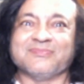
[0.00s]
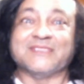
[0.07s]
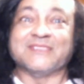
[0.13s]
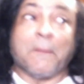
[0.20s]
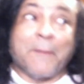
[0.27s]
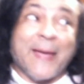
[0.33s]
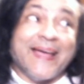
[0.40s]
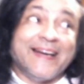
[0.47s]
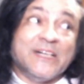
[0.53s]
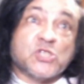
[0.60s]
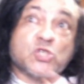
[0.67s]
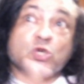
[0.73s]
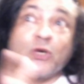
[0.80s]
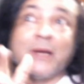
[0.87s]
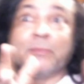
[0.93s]
The
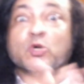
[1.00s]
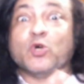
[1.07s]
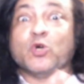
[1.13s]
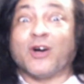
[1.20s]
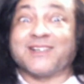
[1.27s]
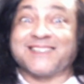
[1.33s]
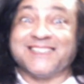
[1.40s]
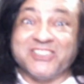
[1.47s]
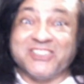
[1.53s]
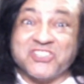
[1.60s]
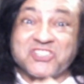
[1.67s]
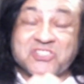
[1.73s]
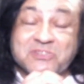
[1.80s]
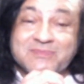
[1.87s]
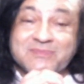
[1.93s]
parents took him to
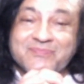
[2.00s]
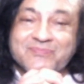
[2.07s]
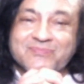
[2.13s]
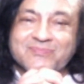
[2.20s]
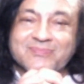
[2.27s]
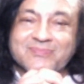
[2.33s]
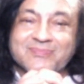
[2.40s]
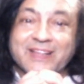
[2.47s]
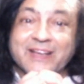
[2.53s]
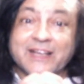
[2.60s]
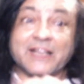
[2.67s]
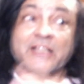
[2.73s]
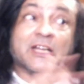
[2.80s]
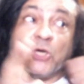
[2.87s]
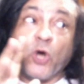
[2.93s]
doctors.
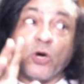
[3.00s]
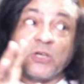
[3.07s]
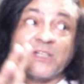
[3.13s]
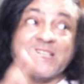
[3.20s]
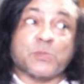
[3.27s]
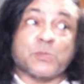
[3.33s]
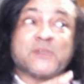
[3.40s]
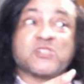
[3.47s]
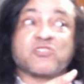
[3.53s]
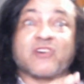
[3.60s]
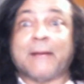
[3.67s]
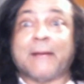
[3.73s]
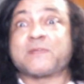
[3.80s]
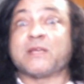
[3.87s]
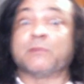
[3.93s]
The doctors
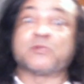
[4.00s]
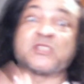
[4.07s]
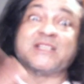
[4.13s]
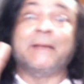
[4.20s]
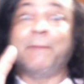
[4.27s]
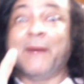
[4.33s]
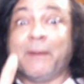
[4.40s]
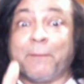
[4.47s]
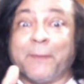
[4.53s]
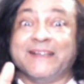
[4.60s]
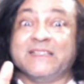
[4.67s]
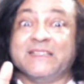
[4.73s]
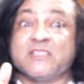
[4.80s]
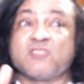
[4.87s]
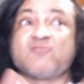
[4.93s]
prescribed some sleeping
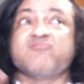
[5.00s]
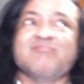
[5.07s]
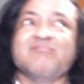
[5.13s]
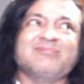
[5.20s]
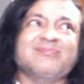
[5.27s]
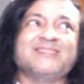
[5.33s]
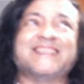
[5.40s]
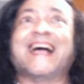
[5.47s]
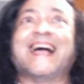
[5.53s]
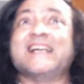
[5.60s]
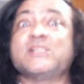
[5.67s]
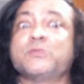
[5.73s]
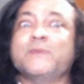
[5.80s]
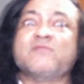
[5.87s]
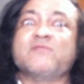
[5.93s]
pills. The guy
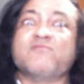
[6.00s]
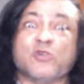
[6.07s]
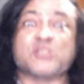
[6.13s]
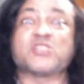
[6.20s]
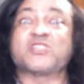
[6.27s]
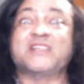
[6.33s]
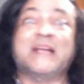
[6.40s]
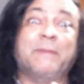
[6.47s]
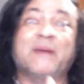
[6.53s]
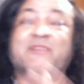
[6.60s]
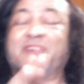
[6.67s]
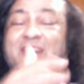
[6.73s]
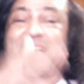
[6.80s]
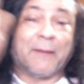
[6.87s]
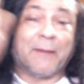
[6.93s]
was sleeping
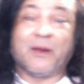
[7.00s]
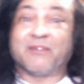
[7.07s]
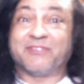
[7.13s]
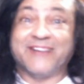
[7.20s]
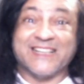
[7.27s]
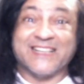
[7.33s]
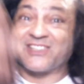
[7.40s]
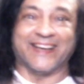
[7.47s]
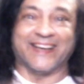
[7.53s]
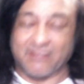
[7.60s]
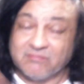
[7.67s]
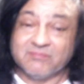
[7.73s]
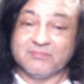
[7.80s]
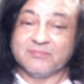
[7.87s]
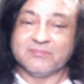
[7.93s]
for a couple of days. Like,
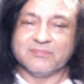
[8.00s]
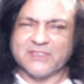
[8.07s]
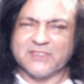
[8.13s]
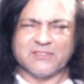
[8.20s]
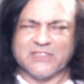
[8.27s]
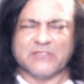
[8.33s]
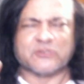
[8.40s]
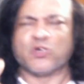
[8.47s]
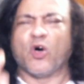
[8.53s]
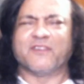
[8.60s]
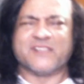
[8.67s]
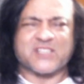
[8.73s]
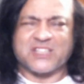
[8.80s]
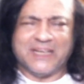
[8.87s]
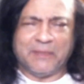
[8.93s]
he was
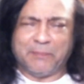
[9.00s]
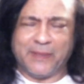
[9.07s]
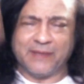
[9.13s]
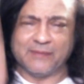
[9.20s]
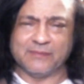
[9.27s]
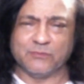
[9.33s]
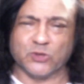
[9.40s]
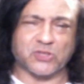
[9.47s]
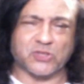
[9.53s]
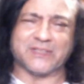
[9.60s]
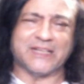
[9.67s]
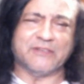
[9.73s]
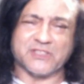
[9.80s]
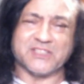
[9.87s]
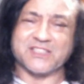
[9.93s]
always sleeping. Most of
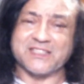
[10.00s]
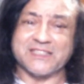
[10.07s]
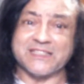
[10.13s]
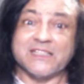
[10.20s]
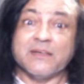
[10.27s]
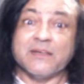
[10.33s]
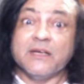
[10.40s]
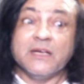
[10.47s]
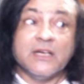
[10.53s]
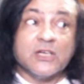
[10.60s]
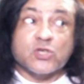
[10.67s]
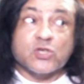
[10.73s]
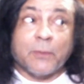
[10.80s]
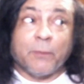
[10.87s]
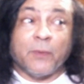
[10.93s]
the days.
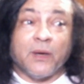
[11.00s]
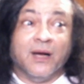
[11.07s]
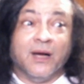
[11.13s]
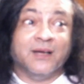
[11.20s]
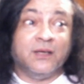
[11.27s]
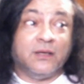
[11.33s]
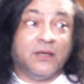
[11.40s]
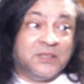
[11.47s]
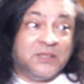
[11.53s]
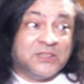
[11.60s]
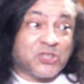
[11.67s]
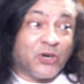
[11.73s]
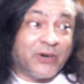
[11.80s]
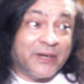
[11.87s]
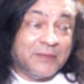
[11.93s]
So,
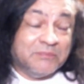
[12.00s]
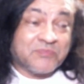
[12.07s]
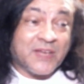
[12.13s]
sorry.